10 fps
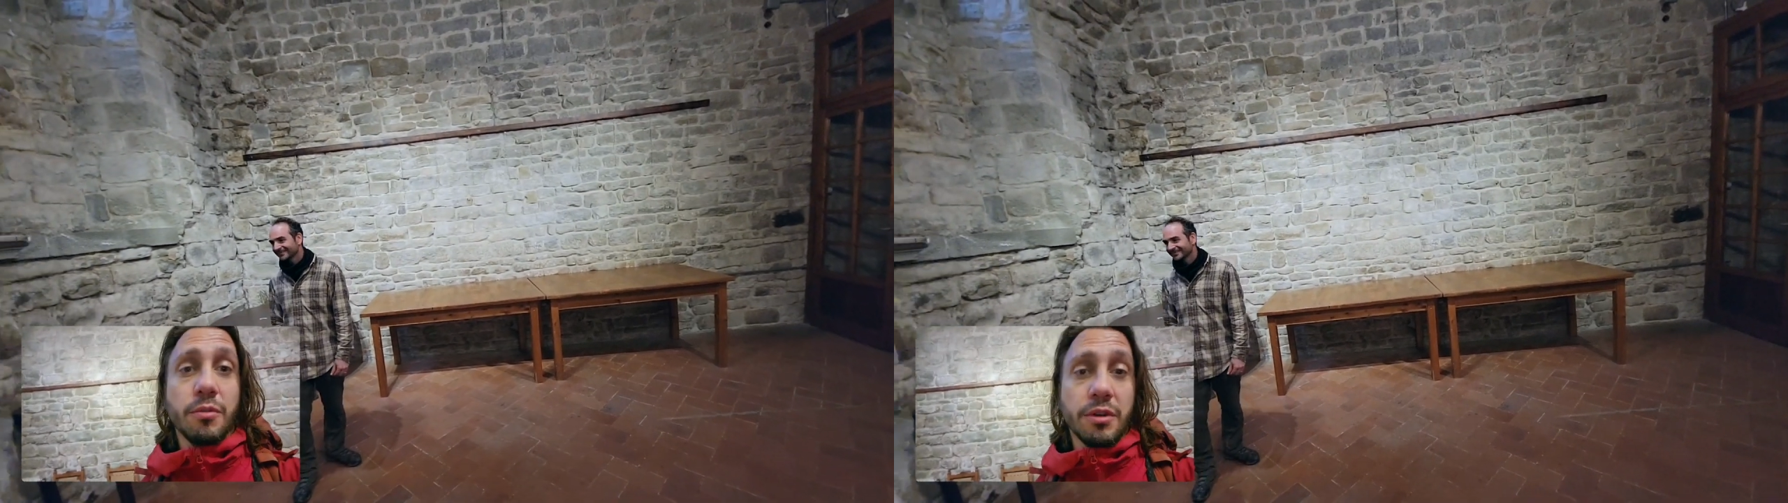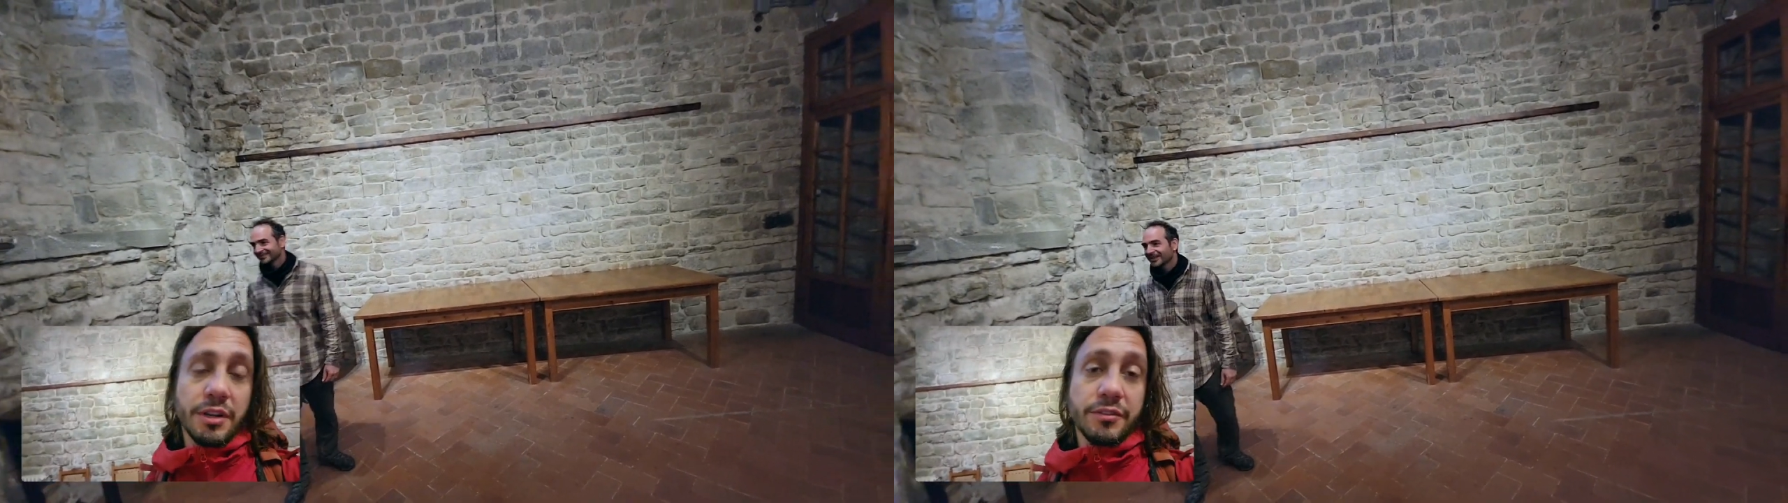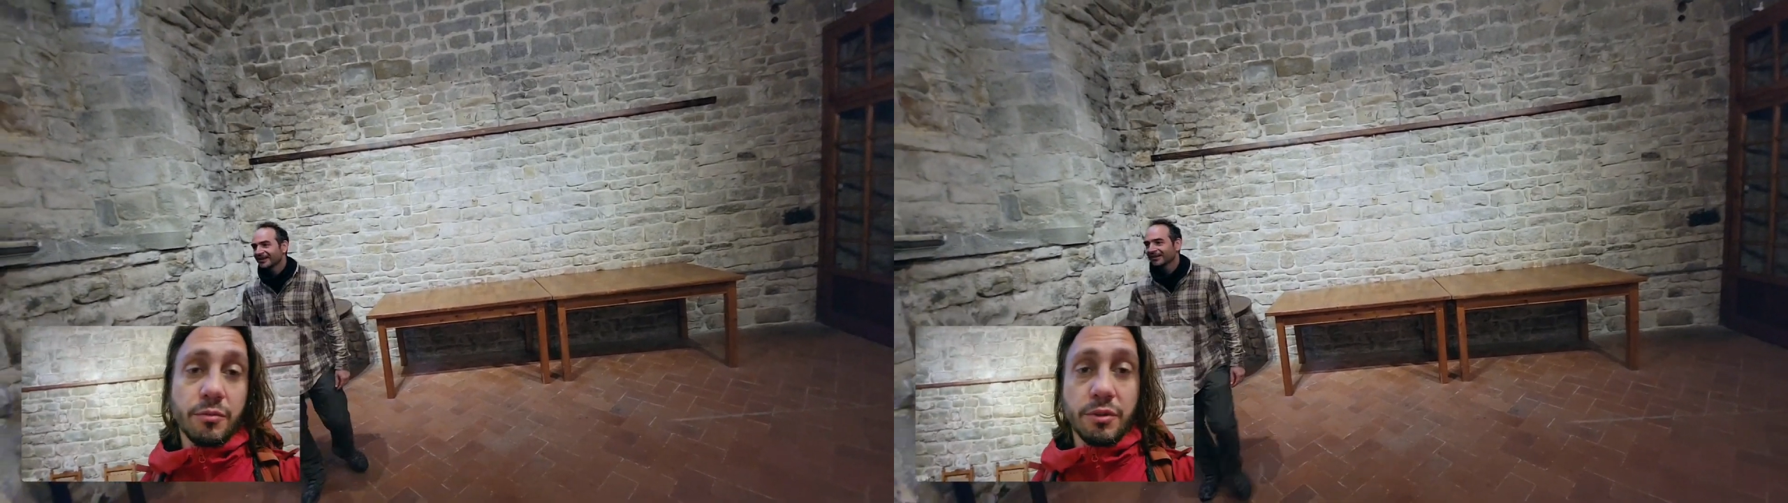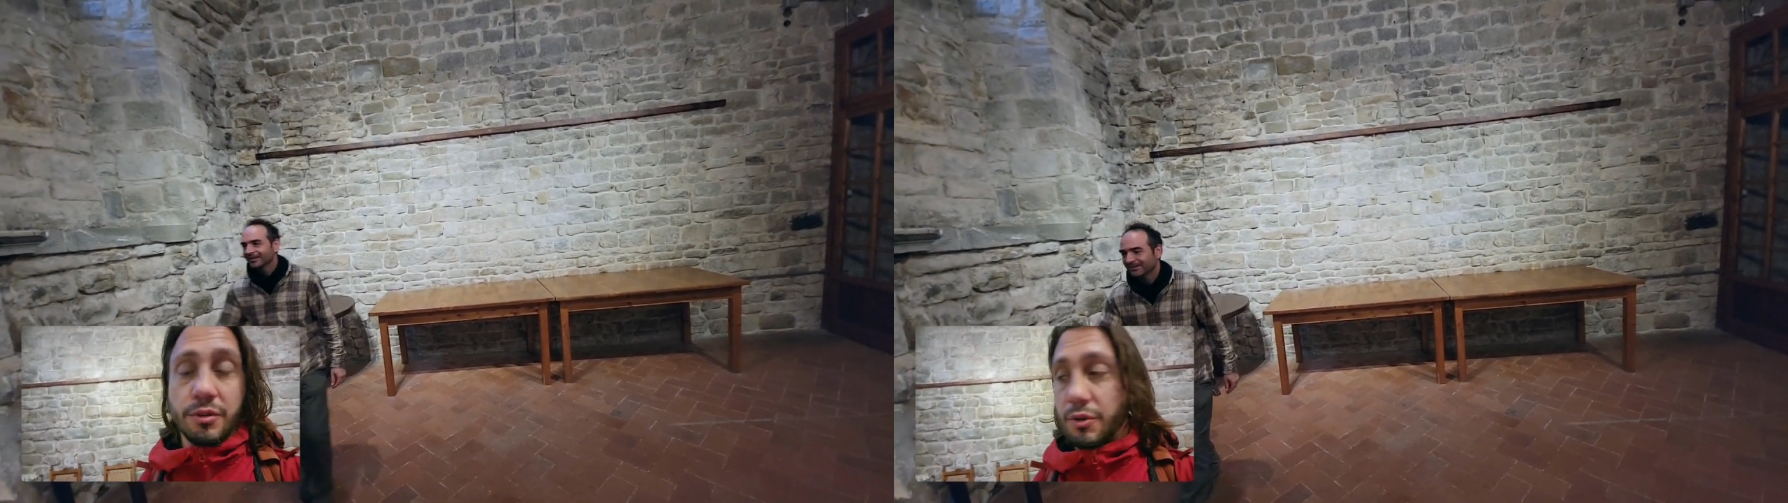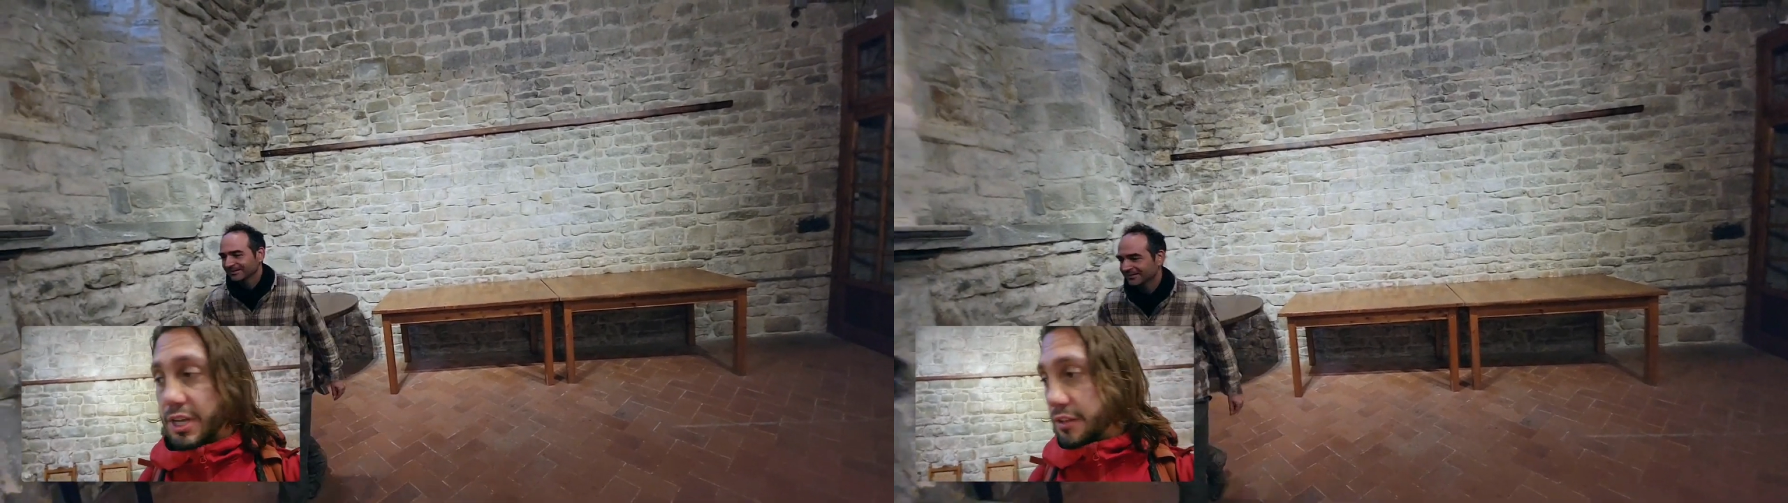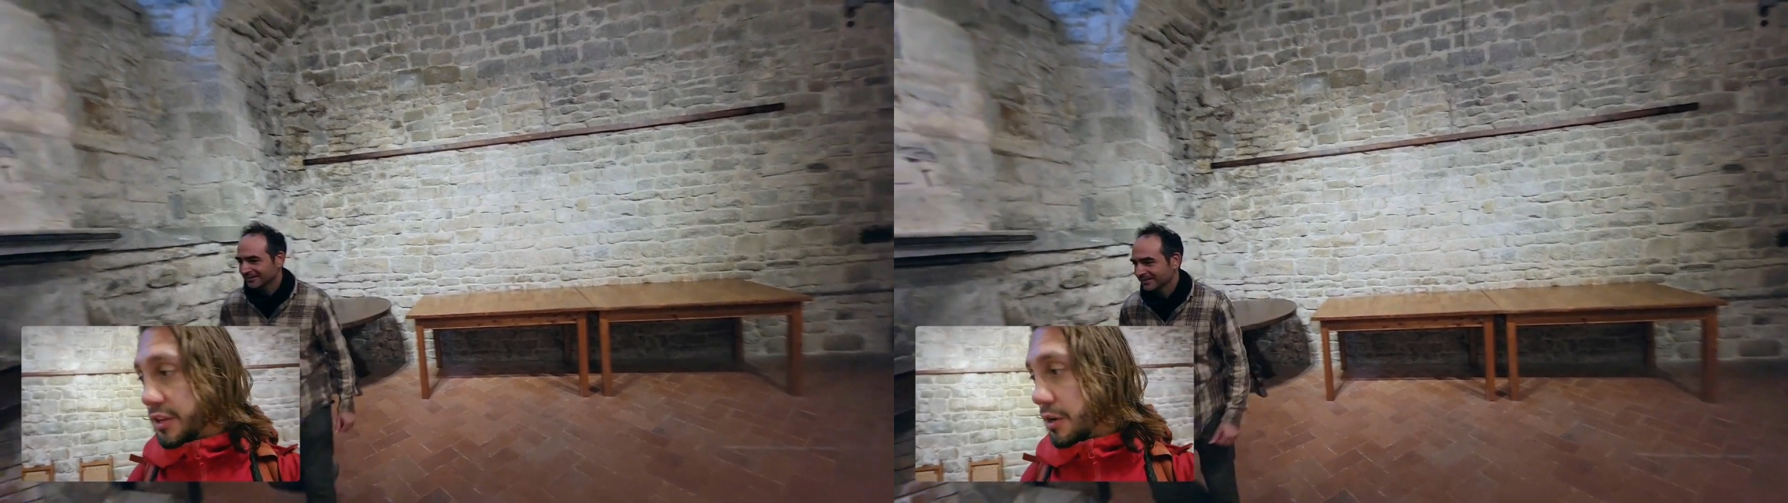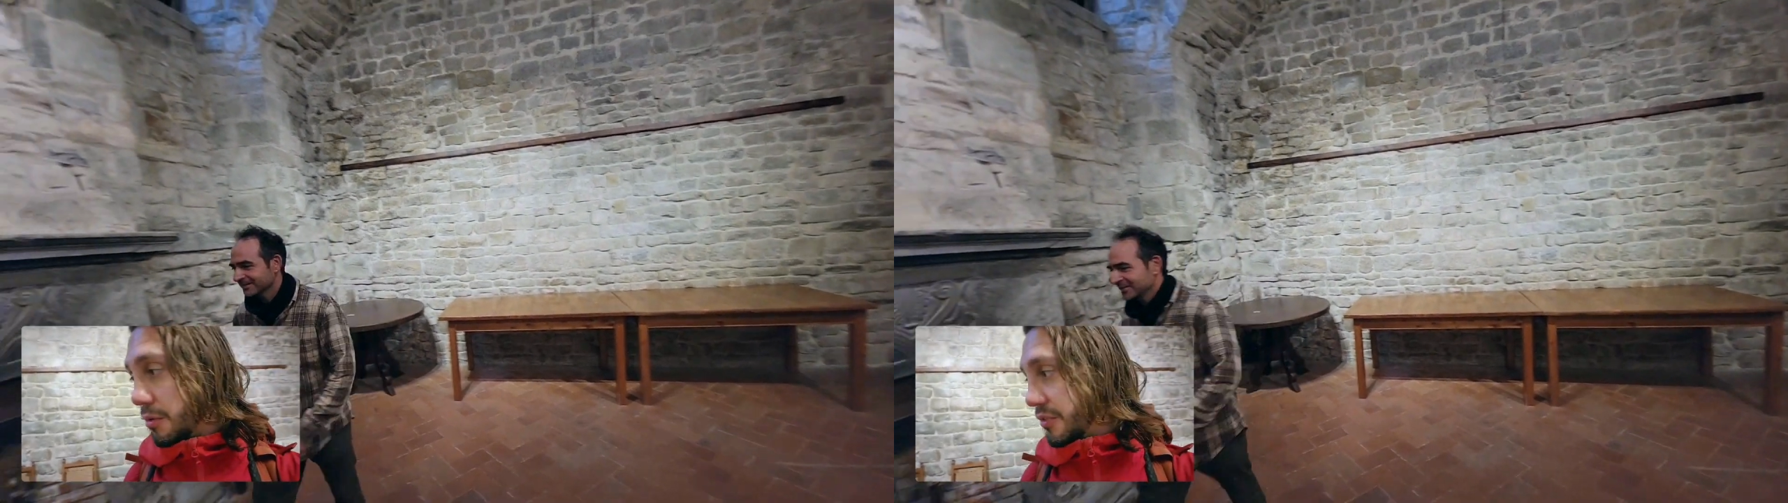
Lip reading: we'll get dinner with